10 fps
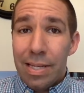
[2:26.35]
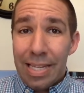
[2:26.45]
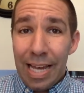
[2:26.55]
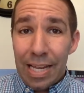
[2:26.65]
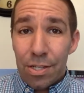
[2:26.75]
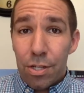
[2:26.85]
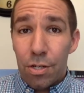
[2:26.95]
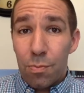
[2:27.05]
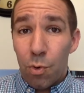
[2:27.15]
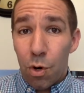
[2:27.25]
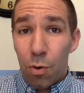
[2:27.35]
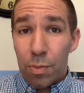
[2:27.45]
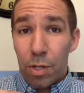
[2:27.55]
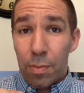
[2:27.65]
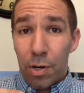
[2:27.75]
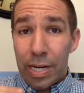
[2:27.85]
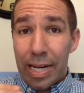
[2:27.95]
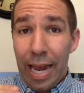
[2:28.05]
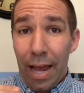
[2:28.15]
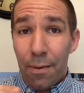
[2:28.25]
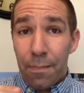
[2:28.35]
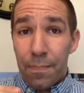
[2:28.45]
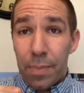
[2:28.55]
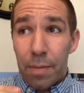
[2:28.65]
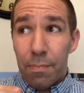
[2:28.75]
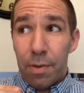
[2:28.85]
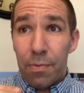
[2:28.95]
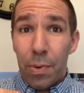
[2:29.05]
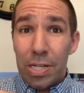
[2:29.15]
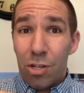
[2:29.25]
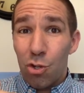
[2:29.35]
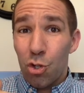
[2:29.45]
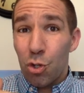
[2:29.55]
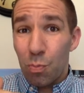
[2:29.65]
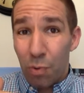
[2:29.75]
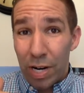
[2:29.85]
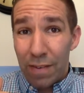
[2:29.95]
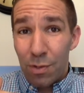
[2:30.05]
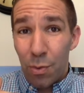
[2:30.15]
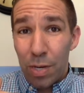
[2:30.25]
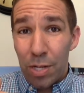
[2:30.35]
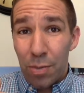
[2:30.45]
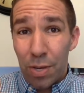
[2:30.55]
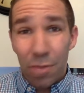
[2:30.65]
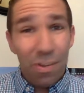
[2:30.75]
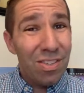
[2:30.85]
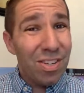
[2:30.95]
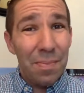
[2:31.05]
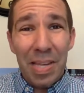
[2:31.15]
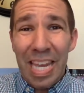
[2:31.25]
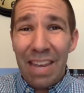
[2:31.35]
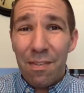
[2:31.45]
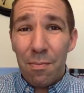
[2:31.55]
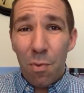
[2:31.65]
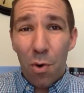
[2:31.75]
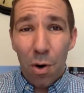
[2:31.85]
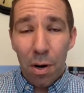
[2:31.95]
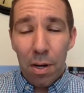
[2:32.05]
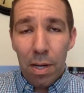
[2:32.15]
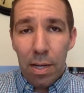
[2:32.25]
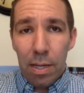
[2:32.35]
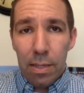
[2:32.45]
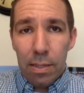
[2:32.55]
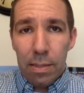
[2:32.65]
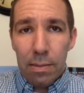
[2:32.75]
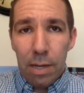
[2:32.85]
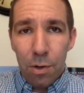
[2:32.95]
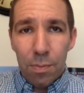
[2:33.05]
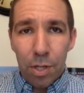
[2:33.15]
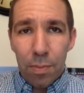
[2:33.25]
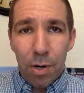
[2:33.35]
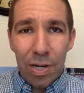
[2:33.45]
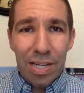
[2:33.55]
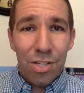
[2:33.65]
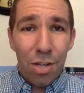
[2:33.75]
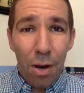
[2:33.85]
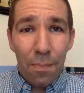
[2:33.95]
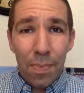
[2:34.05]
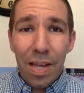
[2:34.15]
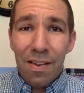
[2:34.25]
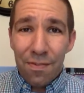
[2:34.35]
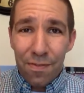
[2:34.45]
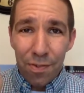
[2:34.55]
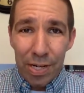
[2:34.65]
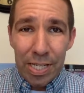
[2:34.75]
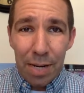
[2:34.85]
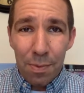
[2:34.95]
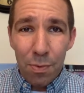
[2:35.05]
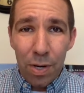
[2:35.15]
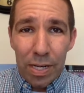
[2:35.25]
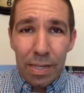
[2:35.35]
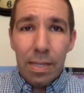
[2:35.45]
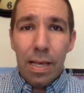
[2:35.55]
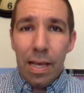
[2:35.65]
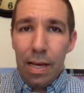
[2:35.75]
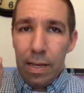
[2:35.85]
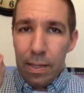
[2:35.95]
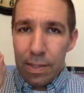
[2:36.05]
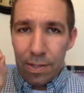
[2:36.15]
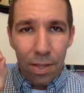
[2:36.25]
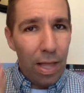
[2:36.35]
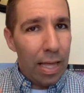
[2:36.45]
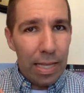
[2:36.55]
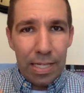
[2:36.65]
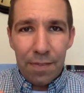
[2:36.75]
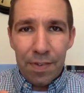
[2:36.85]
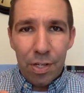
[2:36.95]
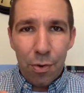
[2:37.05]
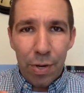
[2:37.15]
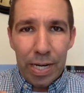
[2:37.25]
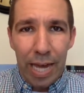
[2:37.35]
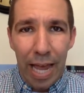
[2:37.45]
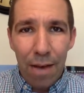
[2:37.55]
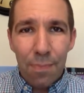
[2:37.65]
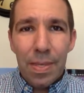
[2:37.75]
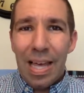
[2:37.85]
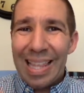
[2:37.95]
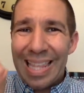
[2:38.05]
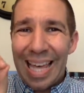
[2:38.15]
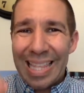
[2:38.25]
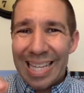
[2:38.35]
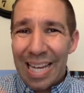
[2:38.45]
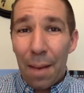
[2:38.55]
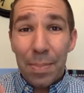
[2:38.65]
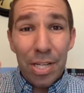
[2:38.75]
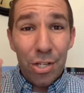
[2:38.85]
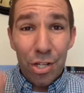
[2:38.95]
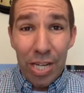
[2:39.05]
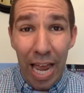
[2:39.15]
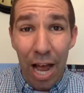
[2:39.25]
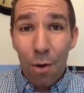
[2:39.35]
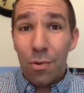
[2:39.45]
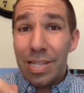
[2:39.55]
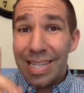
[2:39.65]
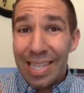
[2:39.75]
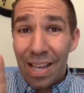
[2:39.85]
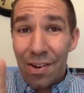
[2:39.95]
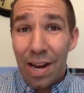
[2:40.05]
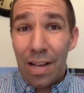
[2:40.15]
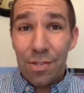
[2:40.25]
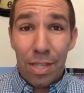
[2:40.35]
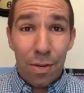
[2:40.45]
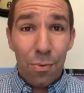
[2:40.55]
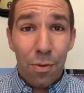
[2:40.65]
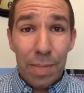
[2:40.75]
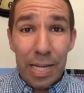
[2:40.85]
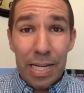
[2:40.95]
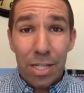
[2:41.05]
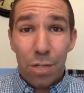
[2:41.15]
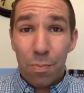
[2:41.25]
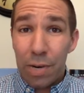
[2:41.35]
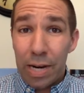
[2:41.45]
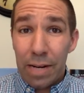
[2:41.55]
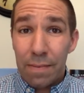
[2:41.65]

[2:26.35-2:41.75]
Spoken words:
yes, there's more homes on the market now, but if we wait till spring of 2023, there's going to be even more homes on the market. So for reason number one, there's a lot less inventory now, a lot less competition now to sell your house than there will be in spring.